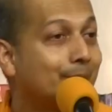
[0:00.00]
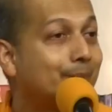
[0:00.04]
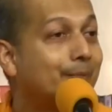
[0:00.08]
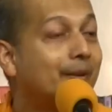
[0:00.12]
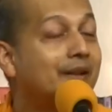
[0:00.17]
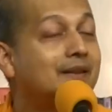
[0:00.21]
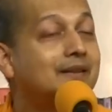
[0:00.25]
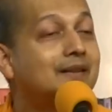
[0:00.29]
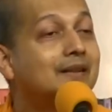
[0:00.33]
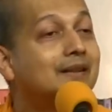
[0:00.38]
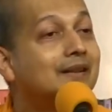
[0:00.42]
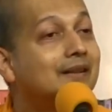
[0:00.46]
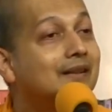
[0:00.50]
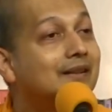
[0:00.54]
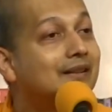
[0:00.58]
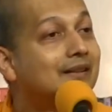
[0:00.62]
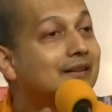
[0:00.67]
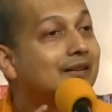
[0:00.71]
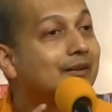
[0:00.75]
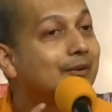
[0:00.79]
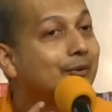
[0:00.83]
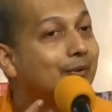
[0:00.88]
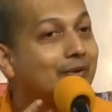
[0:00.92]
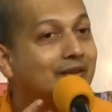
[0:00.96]
But
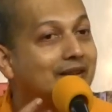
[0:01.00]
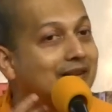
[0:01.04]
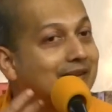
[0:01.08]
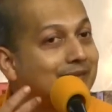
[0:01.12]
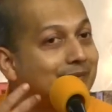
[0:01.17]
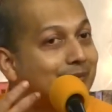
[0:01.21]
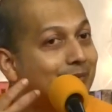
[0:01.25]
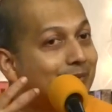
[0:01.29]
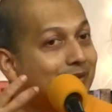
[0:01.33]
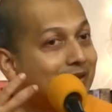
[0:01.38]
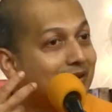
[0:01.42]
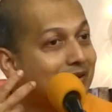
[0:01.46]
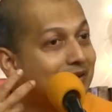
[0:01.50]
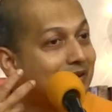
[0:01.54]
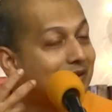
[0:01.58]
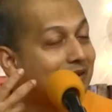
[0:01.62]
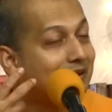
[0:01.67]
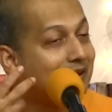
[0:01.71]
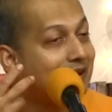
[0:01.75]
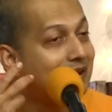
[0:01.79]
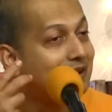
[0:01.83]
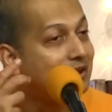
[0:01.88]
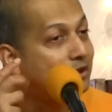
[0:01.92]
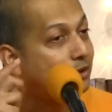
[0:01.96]
you see,
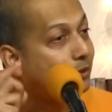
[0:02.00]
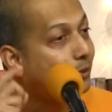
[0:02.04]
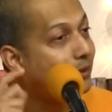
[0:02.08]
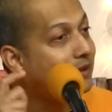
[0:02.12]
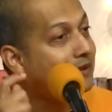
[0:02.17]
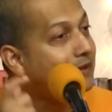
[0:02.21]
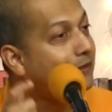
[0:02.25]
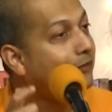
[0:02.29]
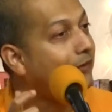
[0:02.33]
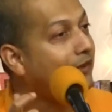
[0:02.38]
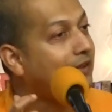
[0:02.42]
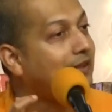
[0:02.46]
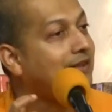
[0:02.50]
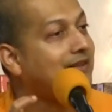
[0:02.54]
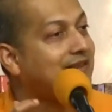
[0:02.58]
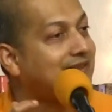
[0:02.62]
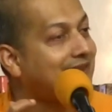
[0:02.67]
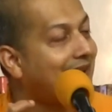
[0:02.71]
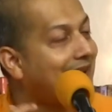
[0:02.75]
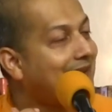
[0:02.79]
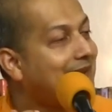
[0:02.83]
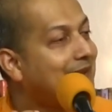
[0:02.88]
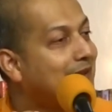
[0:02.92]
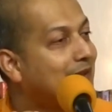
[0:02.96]
the intuitive
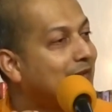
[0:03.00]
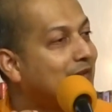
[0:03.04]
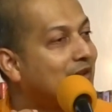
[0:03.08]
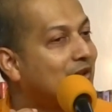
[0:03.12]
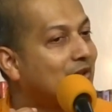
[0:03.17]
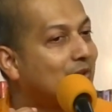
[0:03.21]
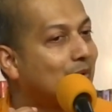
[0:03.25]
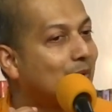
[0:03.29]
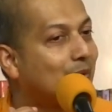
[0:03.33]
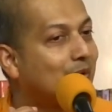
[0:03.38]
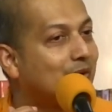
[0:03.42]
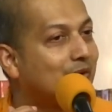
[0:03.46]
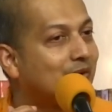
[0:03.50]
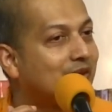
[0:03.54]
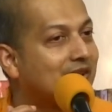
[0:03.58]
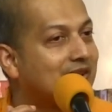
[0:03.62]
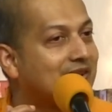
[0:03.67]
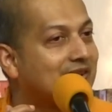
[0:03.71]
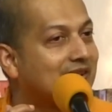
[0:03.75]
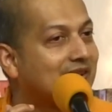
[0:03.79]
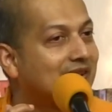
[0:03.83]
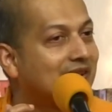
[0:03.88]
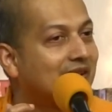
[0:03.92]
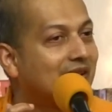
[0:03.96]
understanding of this
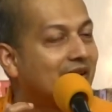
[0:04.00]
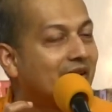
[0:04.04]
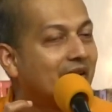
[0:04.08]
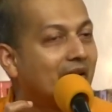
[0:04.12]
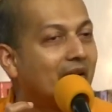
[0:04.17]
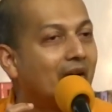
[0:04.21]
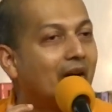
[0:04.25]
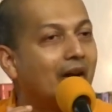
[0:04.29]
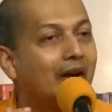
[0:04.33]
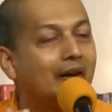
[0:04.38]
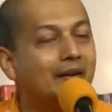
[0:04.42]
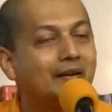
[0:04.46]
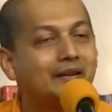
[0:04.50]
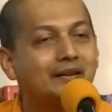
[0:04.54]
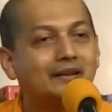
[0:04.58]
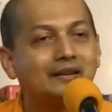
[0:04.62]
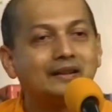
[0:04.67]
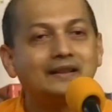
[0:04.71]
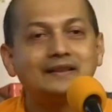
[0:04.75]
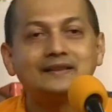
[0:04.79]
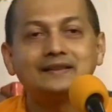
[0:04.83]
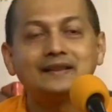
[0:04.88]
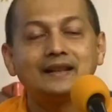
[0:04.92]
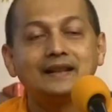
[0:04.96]
universe,
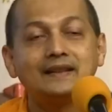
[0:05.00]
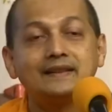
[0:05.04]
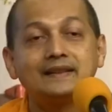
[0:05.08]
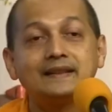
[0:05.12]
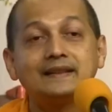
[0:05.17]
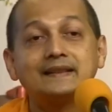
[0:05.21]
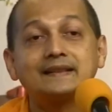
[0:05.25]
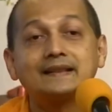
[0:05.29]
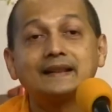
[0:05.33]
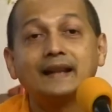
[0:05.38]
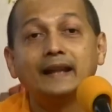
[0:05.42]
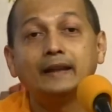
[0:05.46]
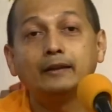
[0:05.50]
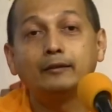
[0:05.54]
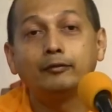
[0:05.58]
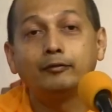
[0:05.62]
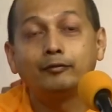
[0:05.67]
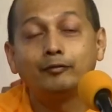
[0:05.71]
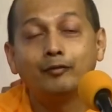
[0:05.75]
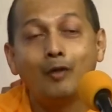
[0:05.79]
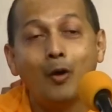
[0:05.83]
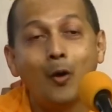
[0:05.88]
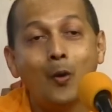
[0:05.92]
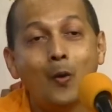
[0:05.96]
he says it's like
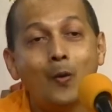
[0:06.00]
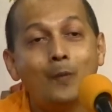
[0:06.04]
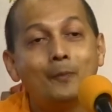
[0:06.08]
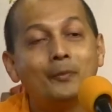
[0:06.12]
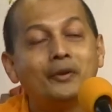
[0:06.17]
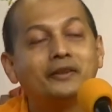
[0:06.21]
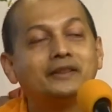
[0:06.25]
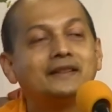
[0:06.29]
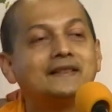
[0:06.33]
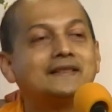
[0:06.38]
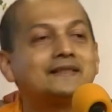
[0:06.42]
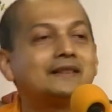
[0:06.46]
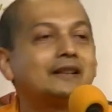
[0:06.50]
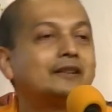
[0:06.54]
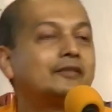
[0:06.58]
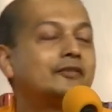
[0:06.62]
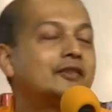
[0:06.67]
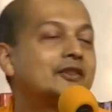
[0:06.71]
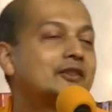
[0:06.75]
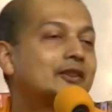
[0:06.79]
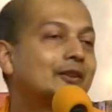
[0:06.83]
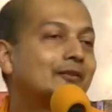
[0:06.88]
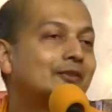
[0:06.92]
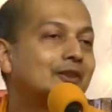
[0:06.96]
foam on the
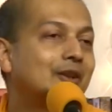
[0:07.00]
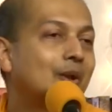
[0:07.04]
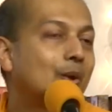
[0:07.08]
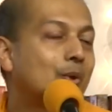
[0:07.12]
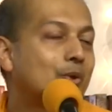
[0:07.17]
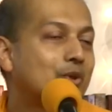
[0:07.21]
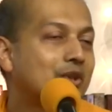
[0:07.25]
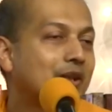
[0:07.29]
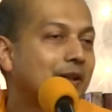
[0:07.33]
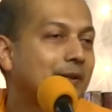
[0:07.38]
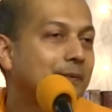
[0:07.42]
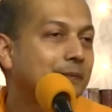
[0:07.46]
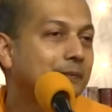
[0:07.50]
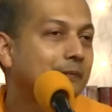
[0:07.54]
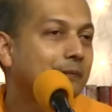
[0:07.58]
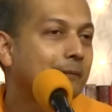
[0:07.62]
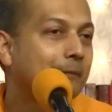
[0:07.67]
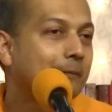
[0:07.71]
surface of the ocean.